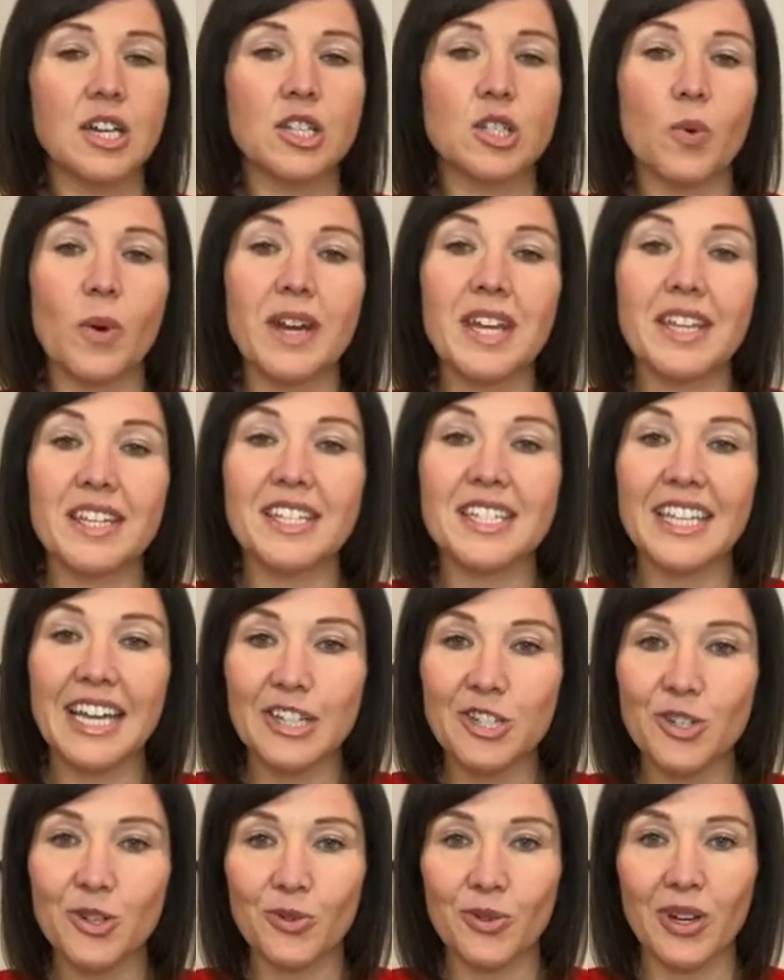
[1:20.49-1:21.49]
20th
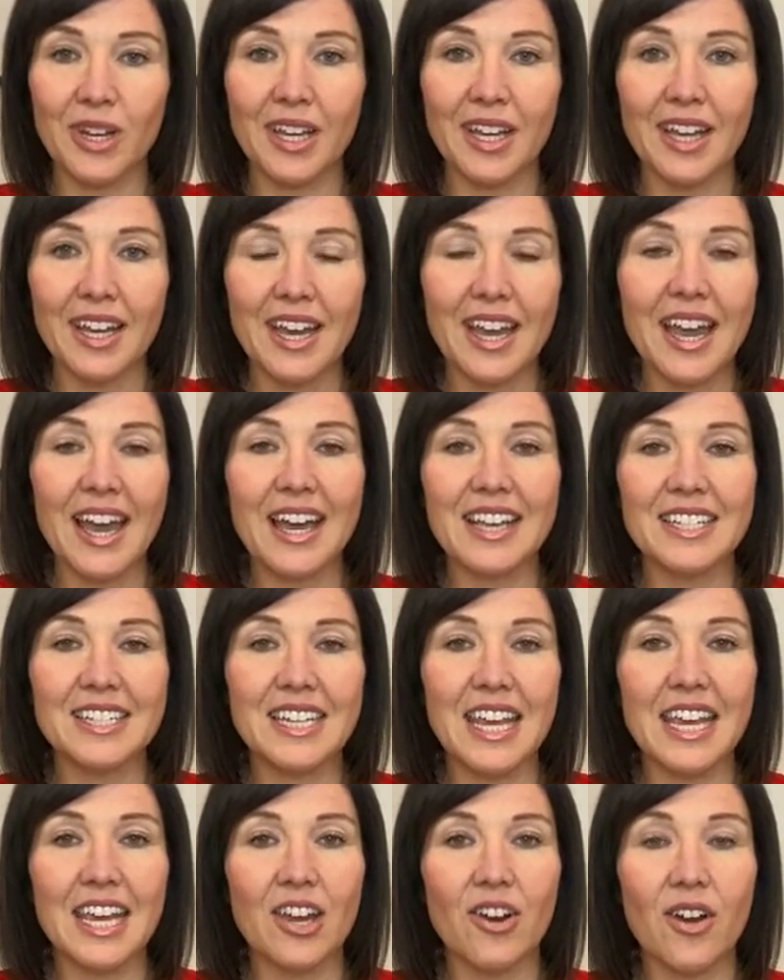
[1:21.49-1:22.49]
century has
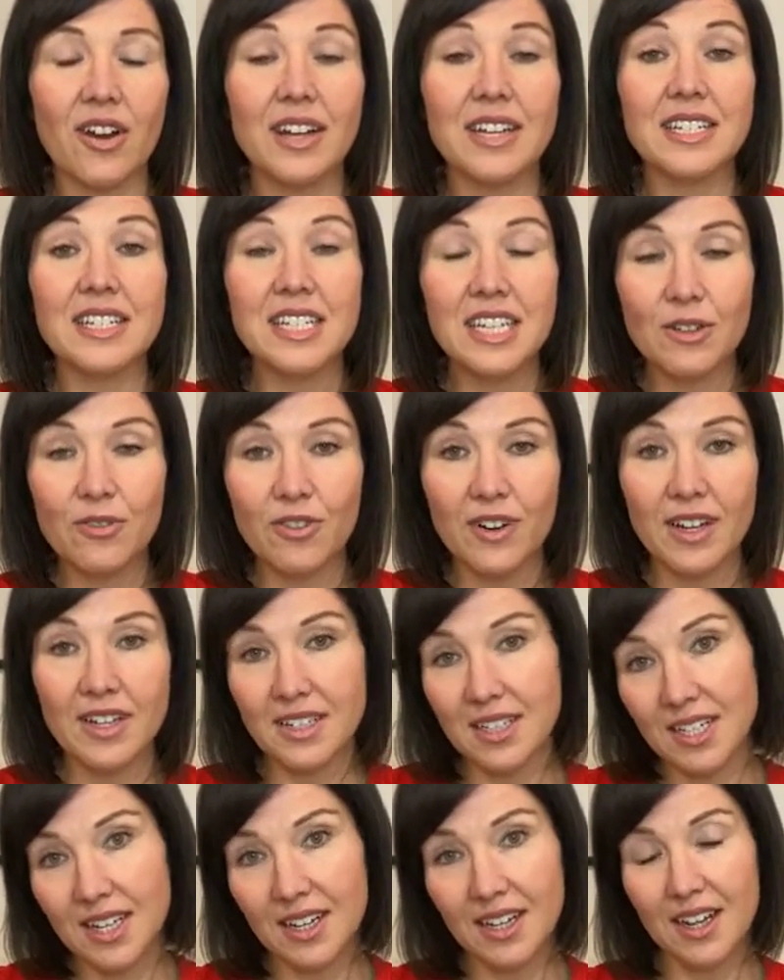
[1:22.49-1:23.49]
taken on a
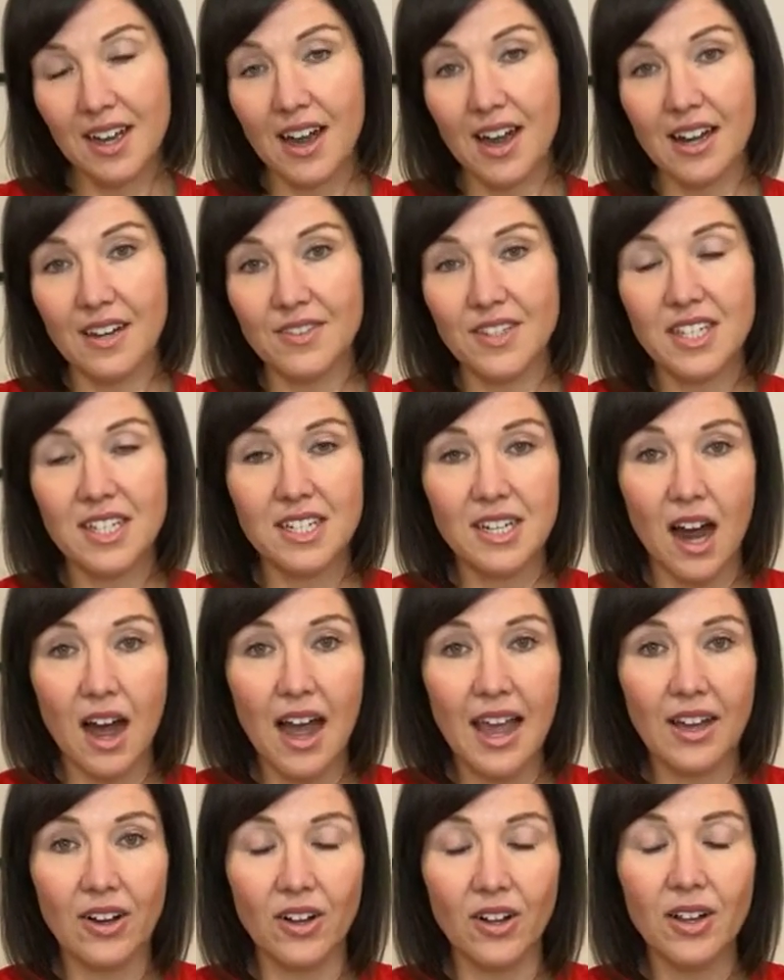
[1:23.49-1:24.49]
different kind of
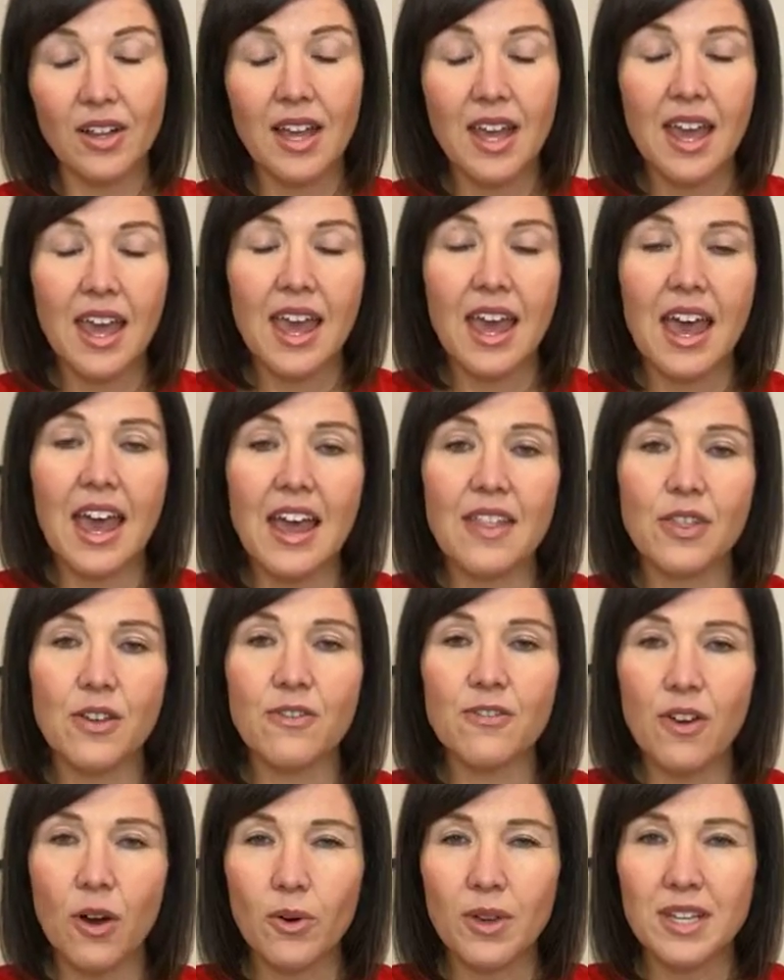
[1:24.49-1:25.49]
style and the
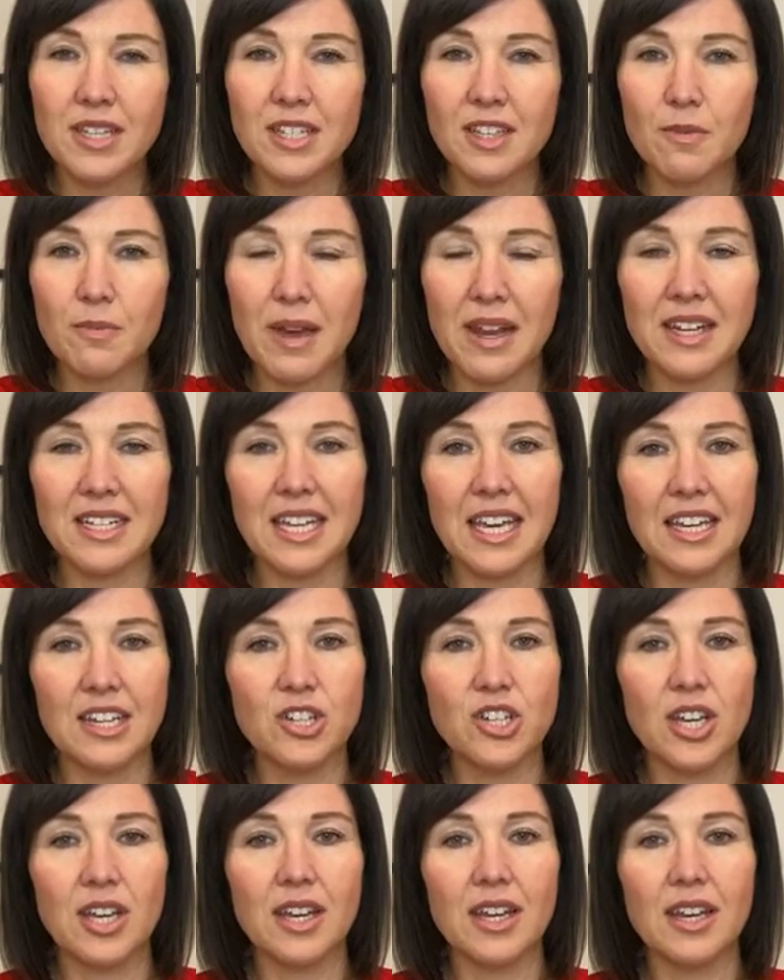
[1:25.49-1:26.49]
focus of
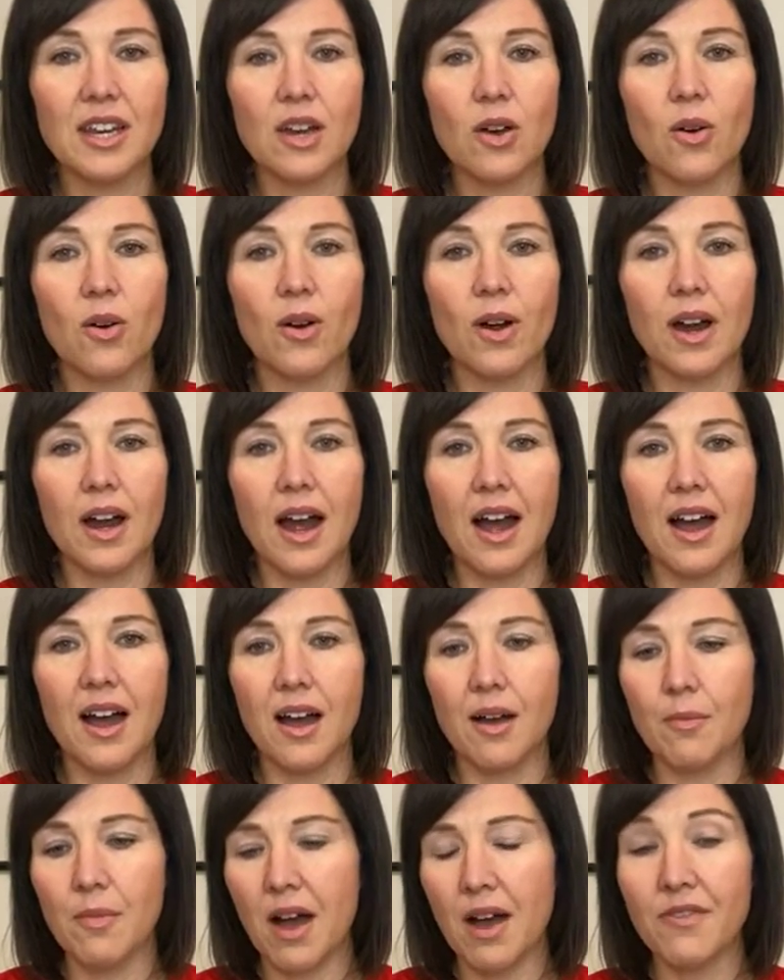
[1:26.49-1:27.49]
meditation or
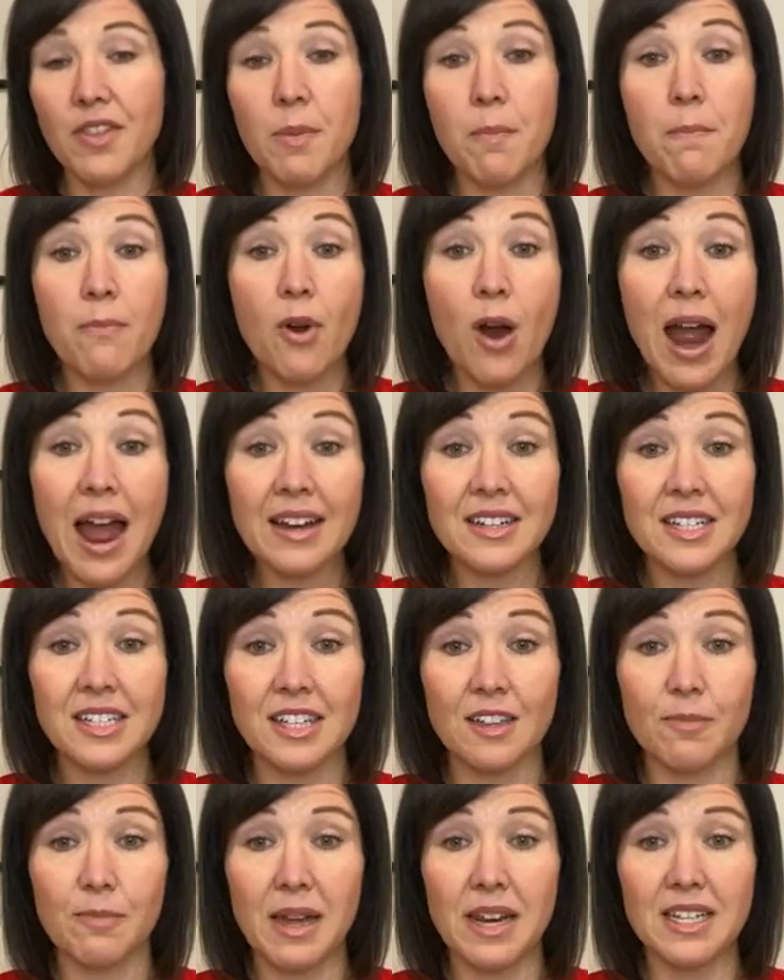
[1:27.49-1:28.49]
um, of the practice
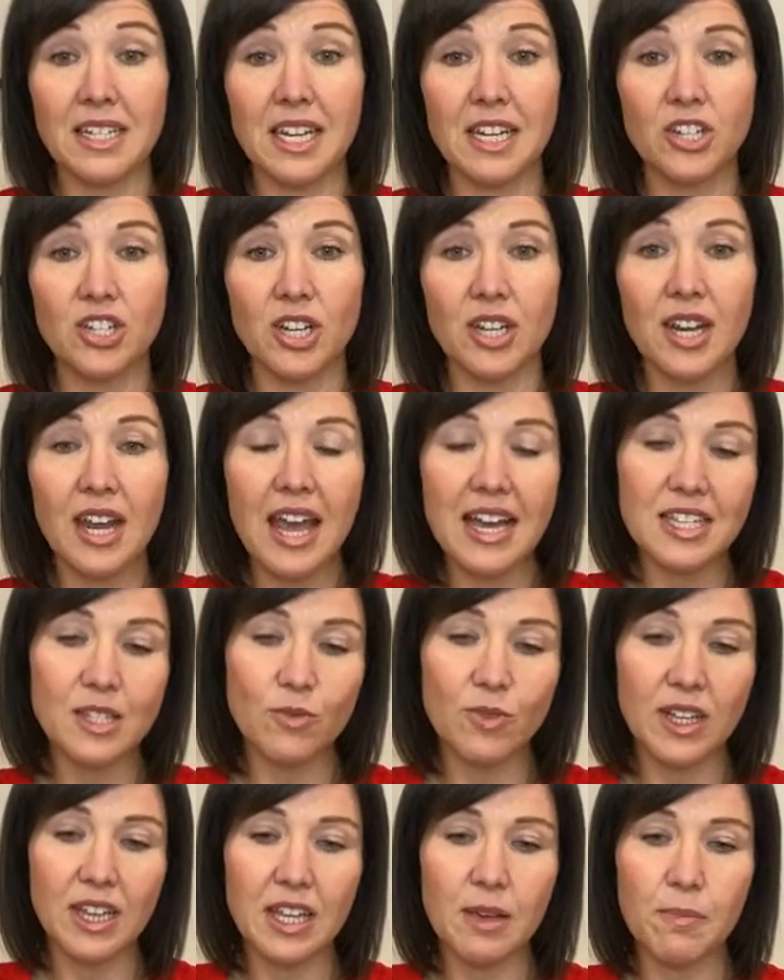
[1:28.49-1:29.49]
of meditation has
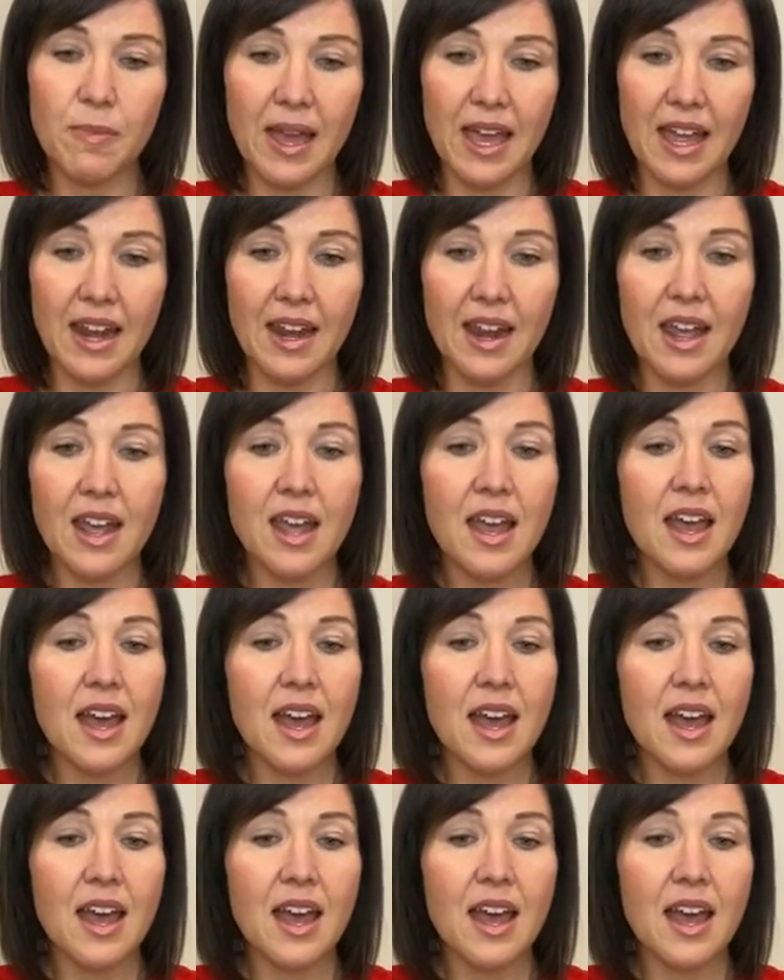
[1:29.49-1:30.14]
really been